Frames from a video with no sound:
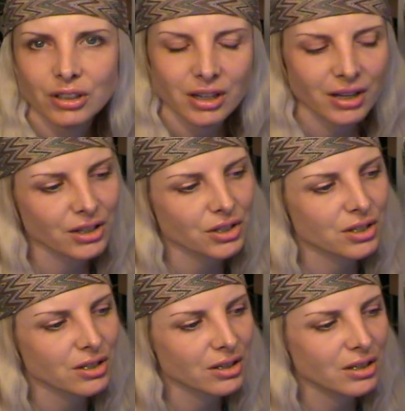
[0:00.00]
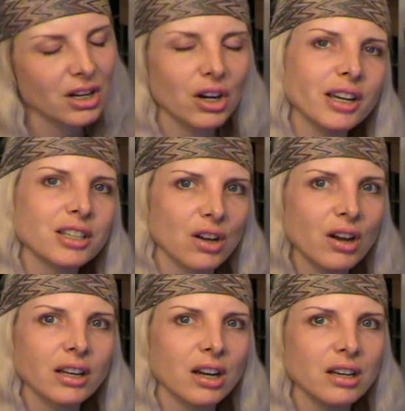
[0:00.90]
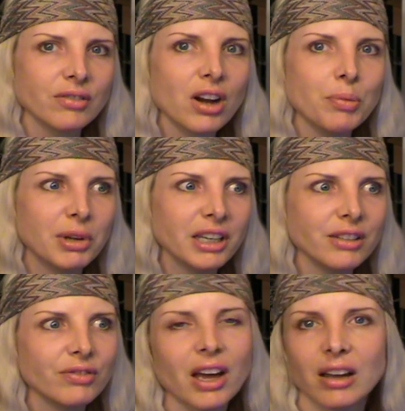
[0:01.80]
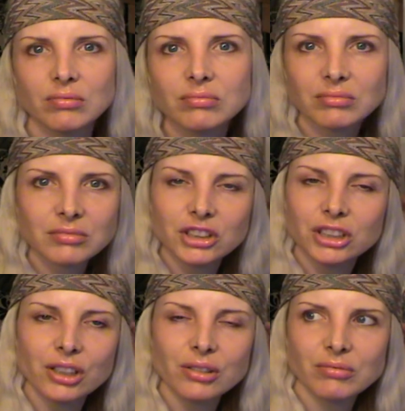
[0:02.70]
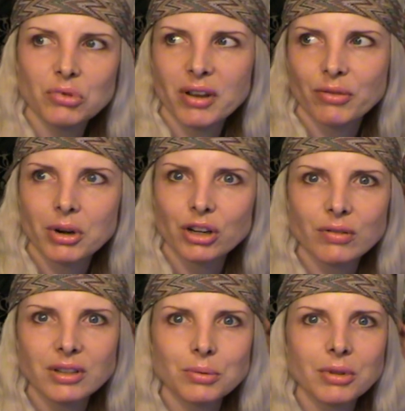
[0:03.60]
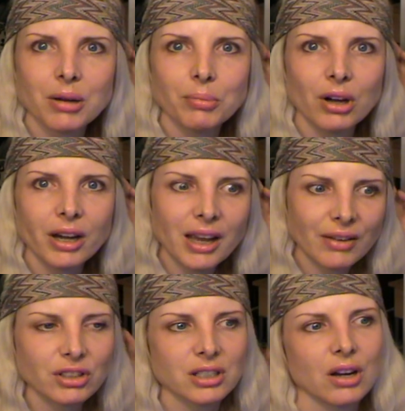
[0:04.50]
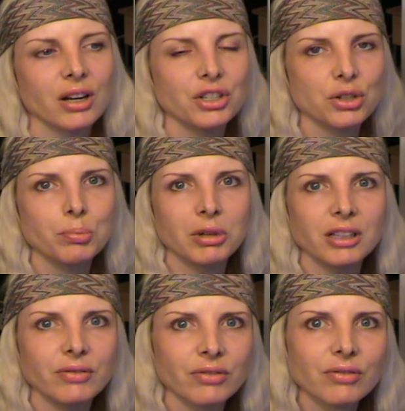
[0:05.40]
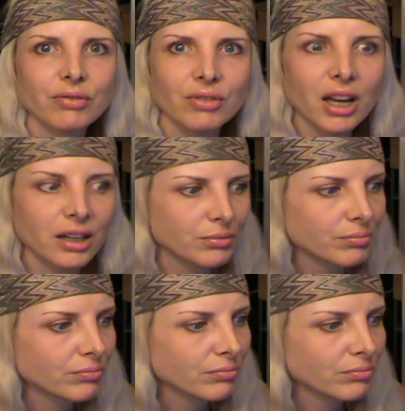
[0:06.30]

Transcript: And that's, I believe that. You know, not everyone agrees with that, but I have to say I do believe that.